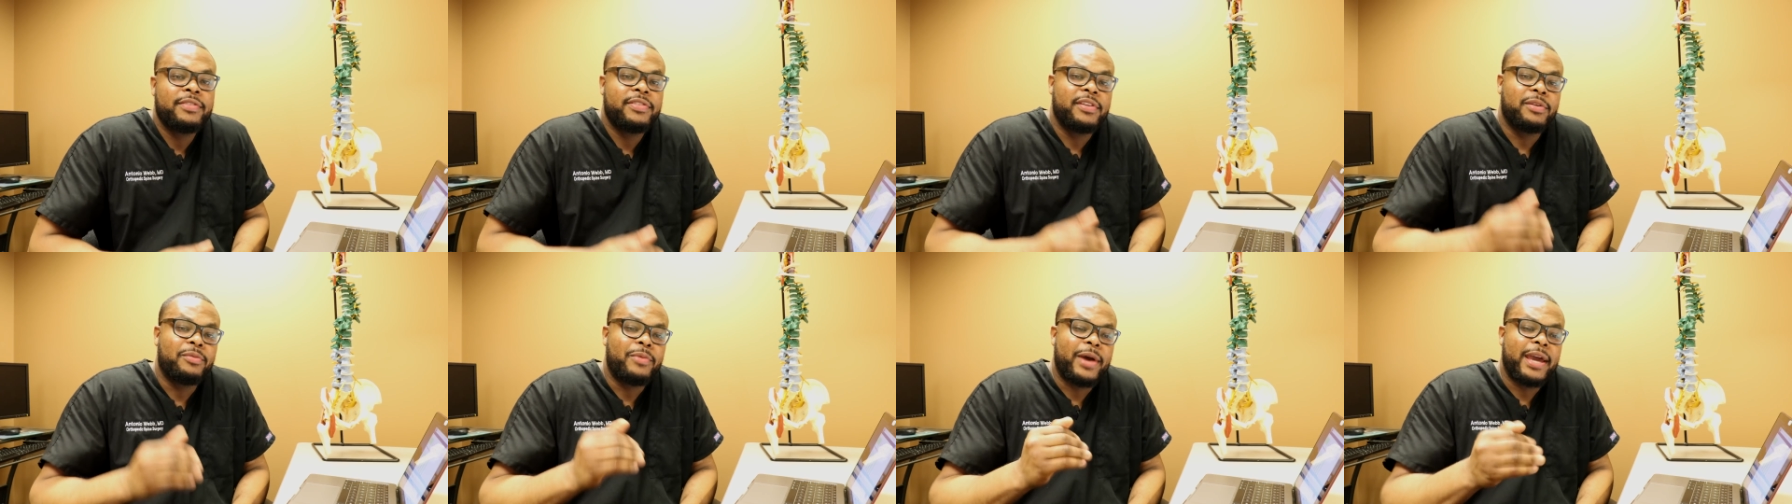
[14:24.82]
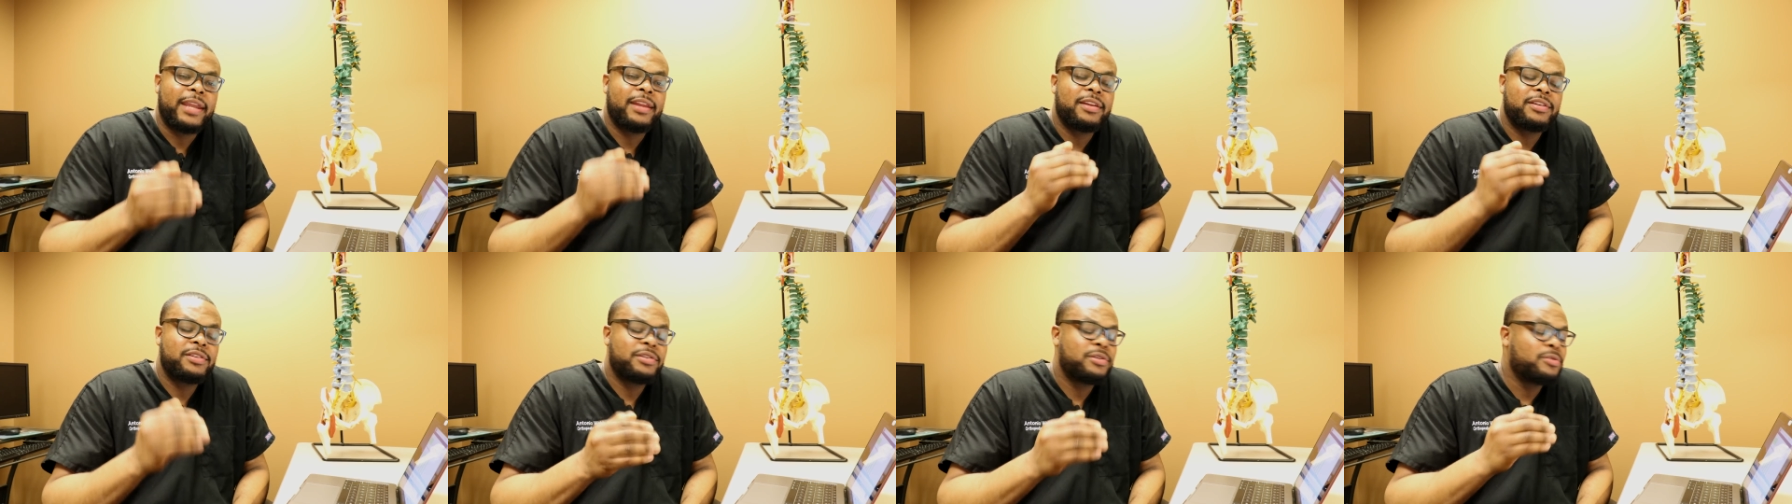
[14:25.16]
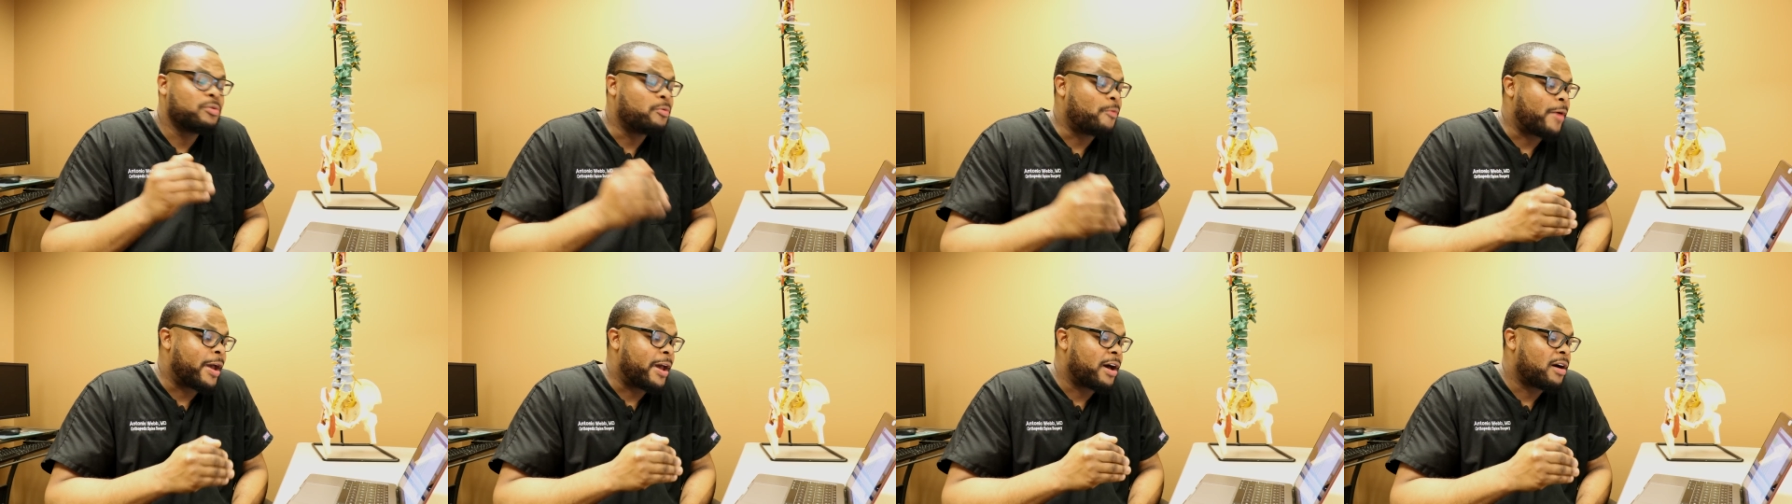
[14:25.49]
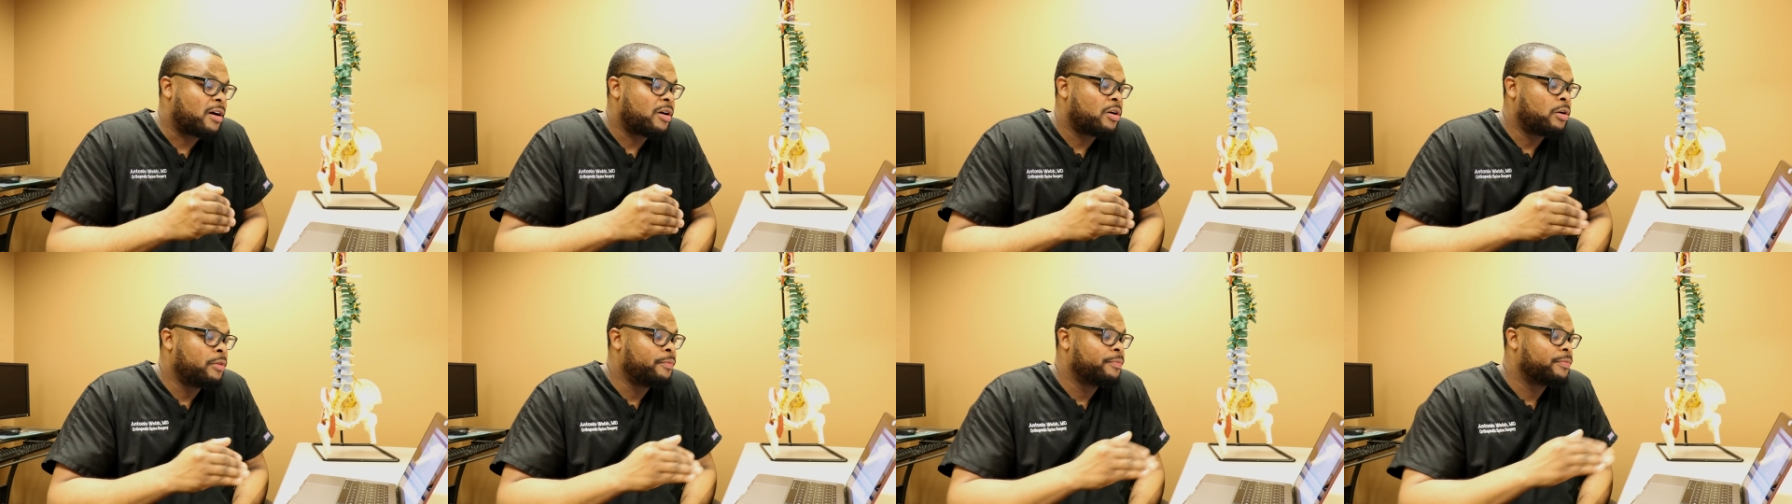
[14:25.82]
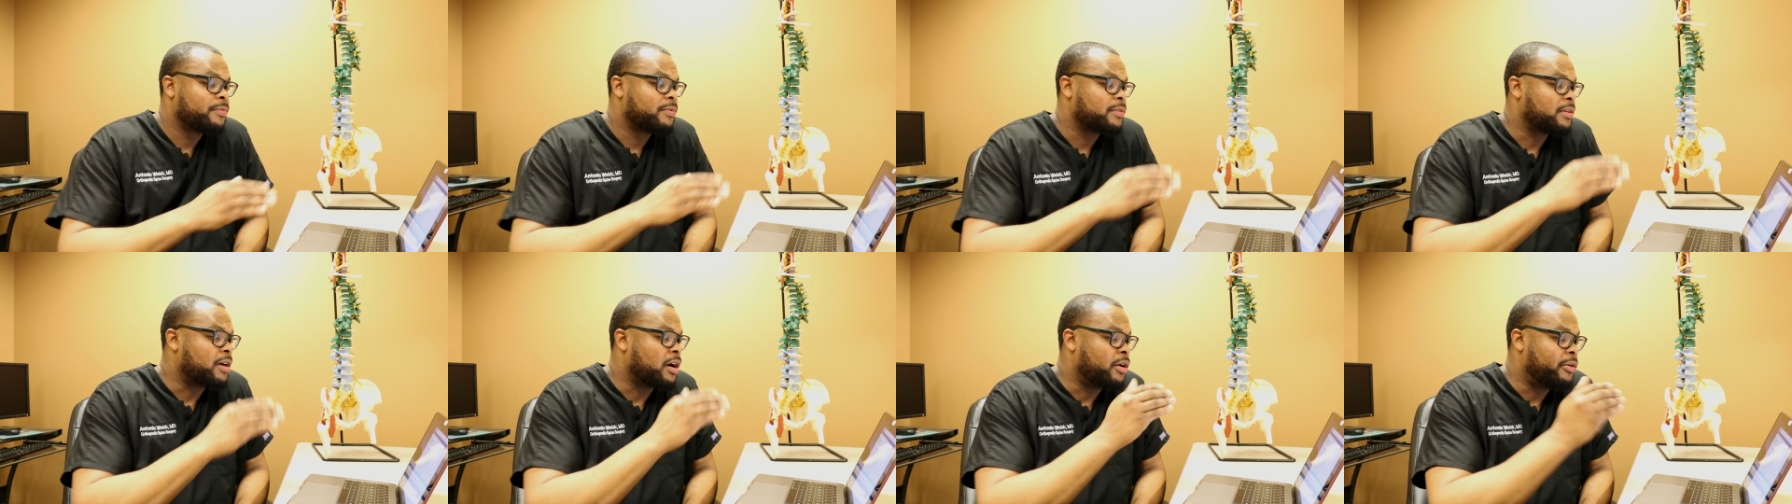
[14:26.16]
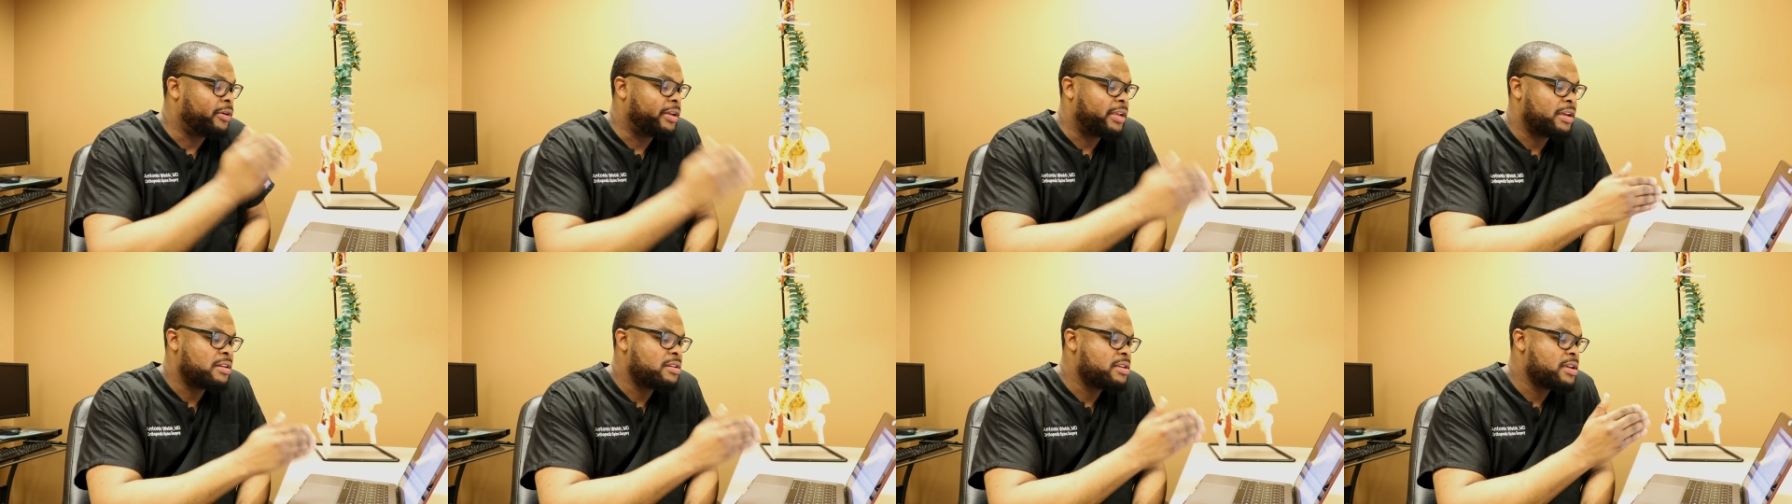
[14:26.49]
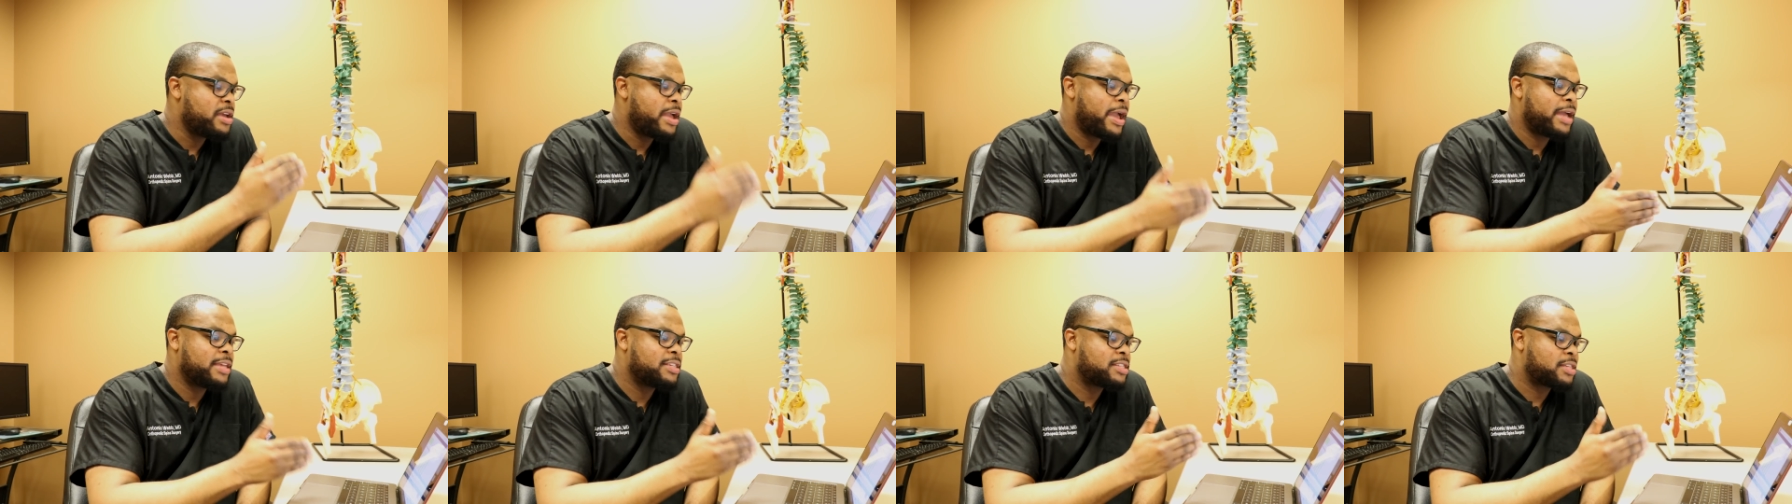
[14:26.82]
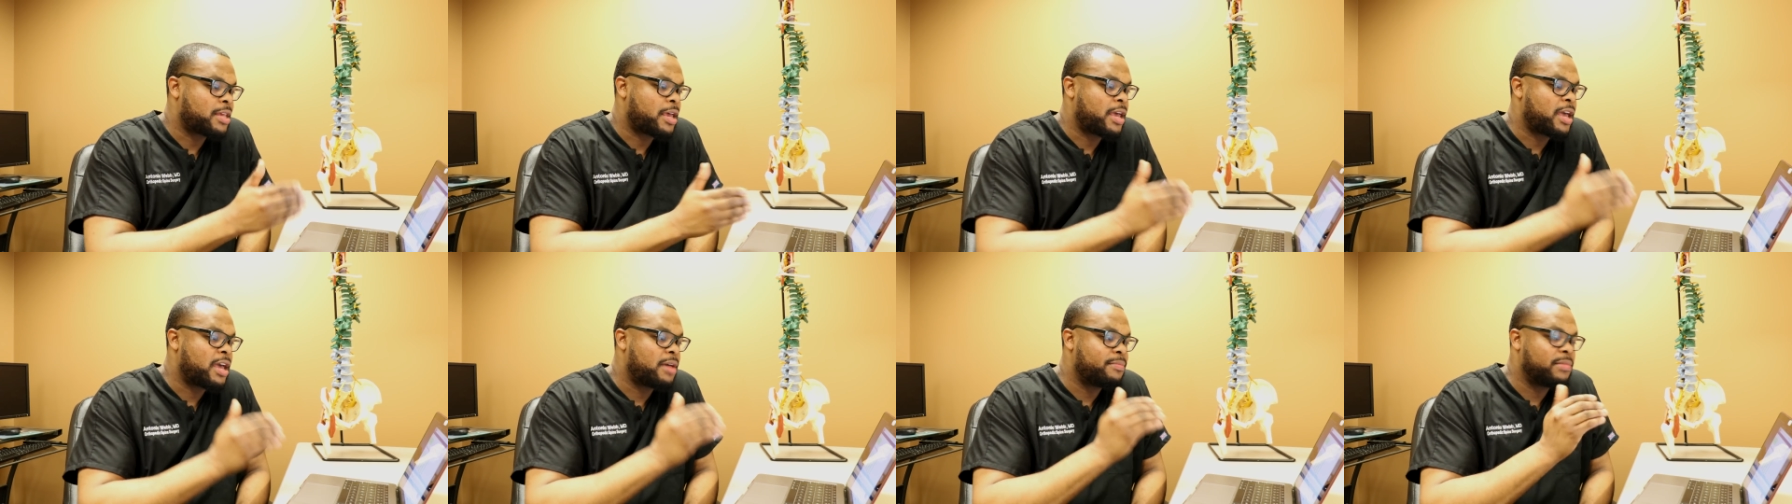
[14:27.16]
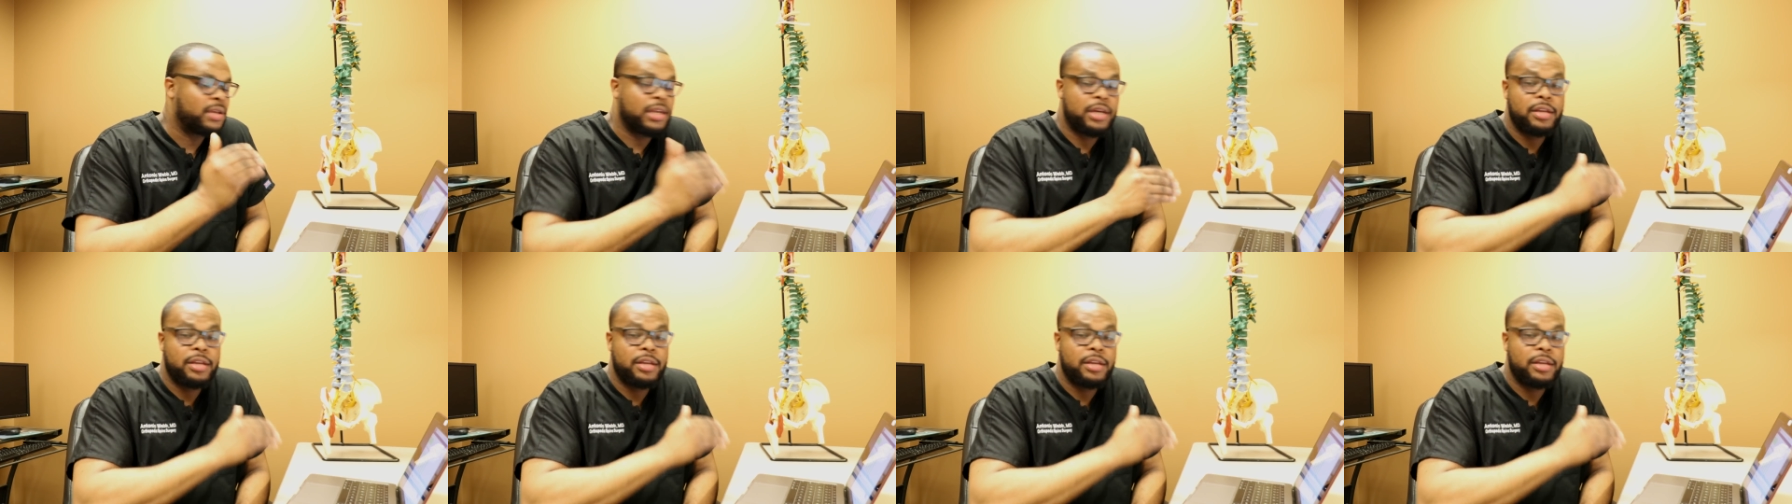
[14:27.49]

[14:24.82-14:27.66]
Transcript: the way to do well on any exam